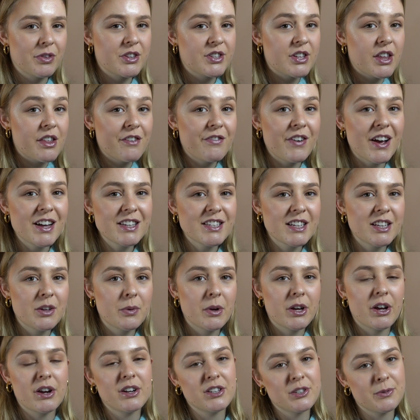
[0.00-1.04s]
So the first thing that
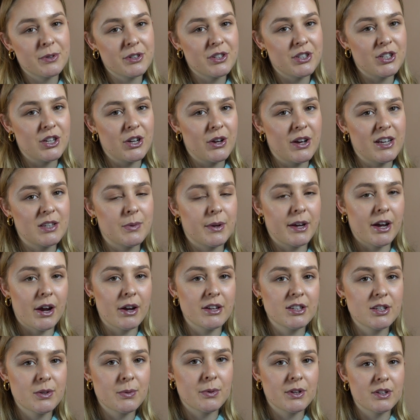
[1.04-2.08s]
we're going to want to do is we're going to